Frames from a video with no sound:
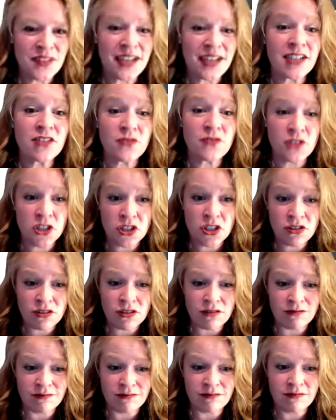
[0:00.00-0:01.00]
is very
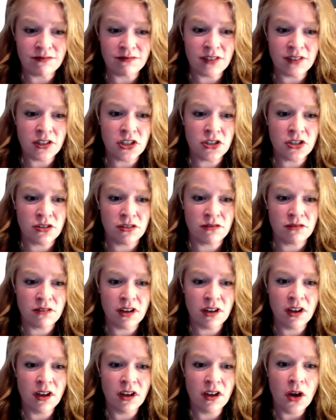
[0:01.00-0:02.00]
true. Very true.
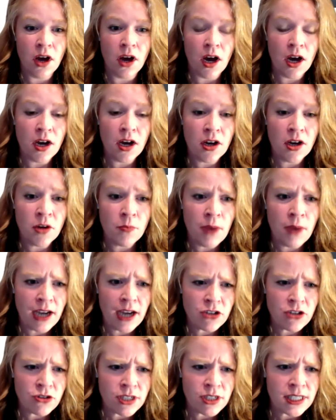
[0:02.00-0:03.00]
Uh,
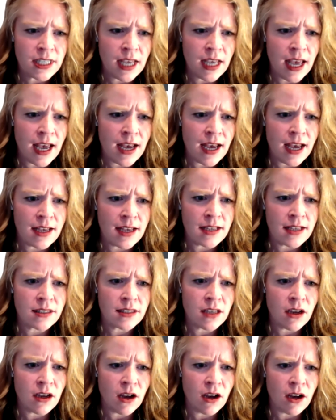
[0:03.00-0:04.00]
Patrick has
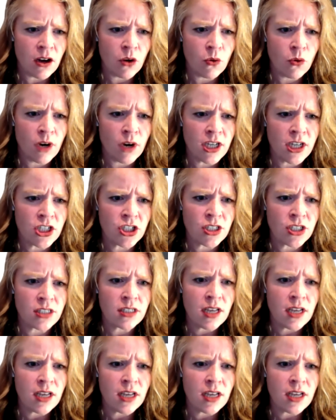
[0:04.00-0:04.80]
a question.